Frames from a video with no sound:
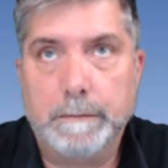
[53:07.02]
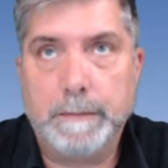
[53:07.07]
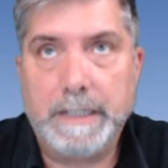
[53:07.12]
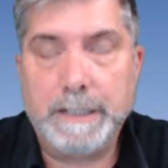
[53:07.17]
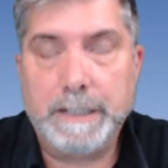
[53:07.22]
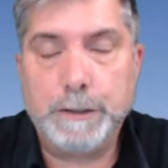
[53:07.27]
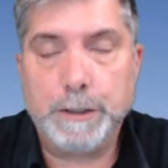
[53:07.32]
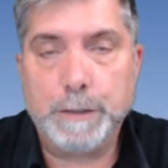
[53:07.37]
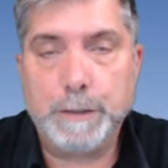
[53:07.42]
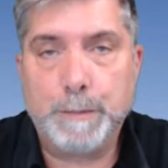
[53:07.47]

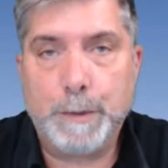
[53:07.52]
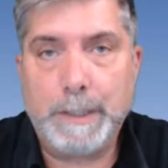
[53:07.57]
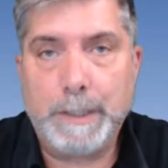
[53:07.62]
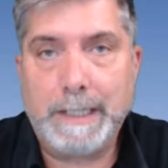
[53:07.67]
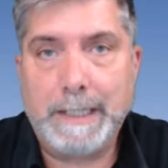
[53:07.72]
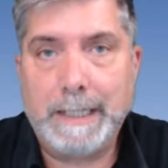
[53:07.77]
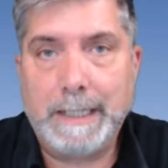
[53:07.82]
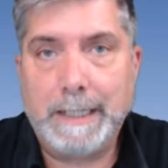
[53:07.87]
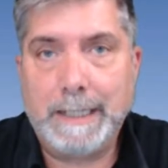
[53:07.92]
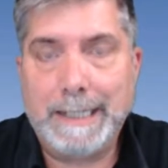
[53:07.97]
is just
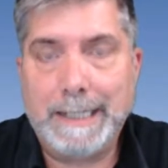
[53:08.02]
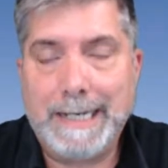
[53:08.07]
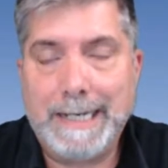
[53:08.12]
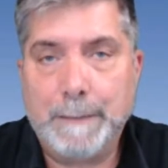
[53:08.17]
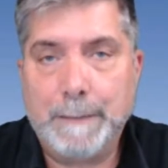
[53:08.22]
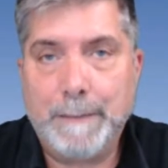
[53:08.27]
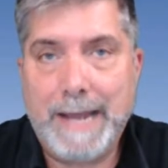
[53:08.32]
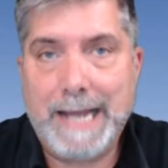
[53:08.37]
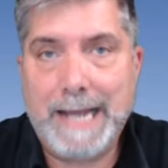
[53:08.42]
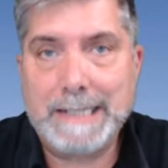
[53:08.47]
bringing it
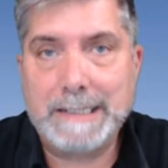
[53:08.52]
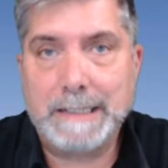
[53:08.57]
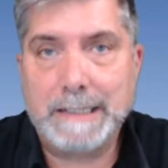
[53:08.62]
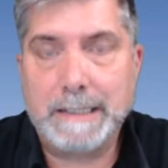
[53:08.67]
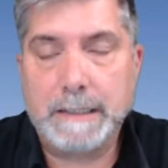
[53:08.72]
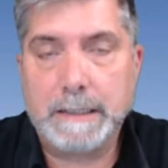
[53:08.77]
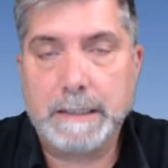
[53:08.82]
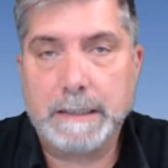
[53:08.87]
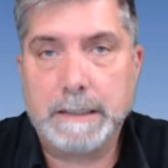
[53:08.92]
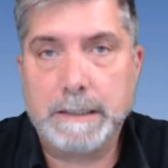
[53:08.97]
again back
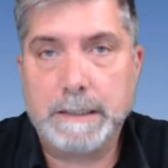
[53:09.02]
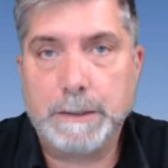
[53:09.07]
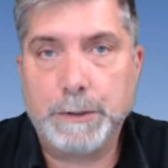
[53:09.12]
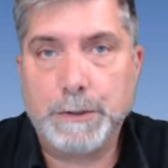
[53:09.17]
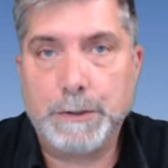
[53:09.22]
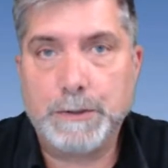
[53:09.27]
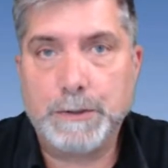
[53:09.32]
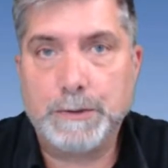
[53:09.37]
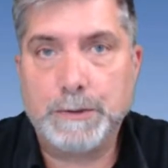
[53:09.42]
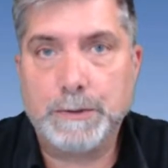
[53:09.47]

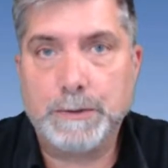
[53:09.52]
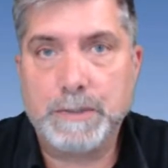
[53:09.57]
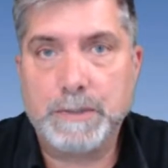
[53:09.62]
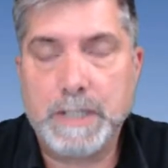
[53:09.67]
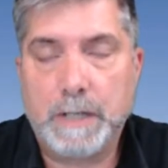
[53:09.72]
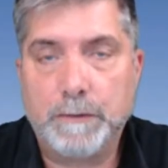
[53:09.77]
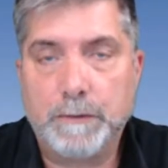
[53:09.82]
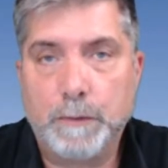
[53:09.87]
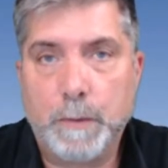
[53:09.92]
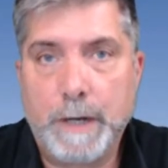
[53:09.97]
to
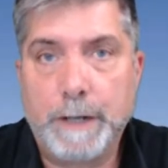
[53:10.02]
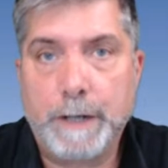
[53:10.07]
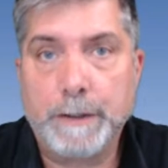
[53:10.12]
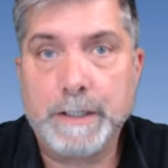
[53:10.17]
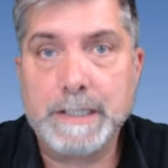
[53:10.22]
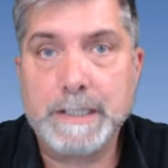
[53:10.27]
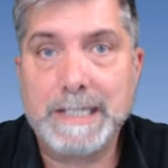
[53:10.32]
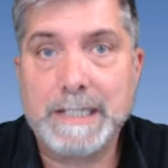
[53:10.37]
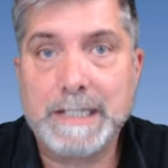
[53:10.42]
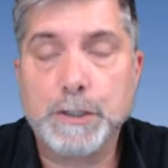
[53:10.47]

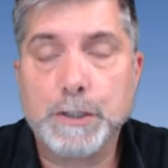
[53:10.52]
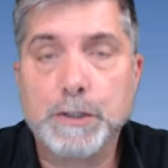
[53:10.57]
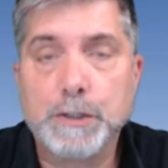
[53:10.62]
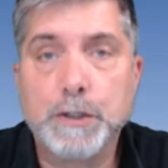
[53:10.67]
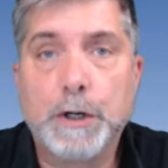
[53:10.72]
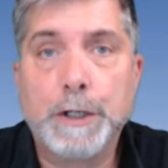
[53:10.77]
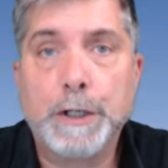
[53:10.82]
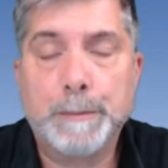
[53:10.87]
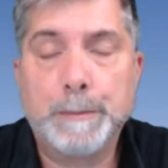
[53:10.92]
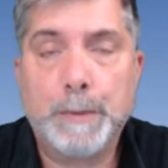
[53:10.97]
self-awareness as a
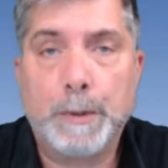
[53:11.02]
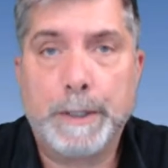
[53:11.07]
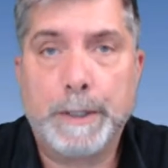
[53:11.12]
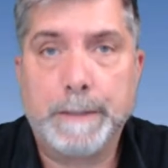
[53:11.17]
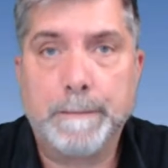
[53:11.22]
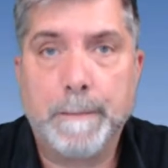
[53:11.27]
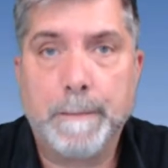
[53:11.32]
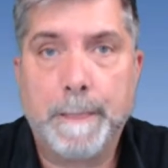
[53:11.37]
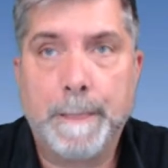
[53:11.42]
starting point.